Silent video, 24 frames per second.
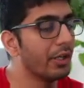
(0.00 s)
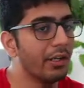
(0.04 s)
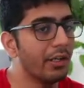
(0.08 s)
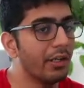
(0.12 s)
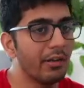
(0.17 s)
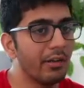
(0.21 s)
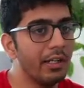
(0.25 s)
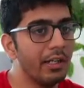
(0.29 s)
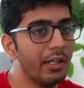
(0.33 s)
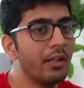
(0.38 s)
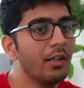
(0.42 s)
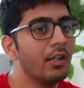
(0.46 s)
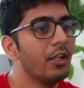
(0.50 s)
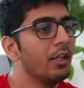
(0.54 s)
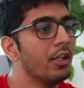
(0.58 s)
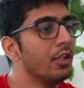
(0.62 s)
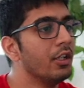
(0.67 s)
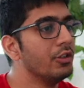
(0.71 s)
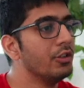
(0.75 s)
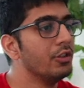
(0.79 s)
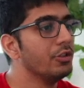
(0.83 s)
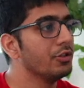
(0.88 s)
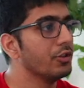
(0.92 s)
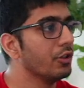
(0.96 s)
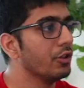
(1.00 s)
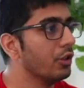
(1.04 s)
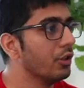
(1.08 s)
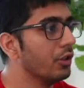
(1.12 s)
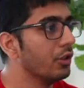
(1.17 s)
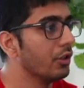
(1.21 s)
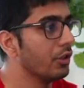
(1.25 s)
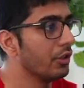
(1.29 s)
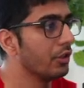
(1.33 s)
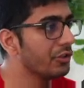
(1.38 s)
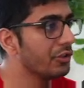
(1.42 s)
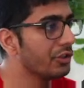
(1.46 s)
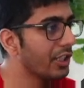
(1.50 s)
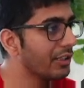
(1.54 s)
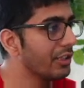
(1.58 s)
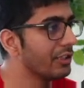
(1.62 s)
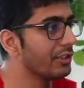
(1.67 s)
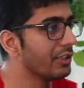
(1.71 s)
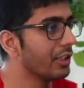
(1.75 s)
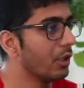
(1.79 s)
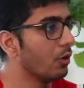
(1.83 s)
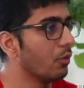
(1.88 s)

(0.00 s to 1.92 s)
right? So check this out.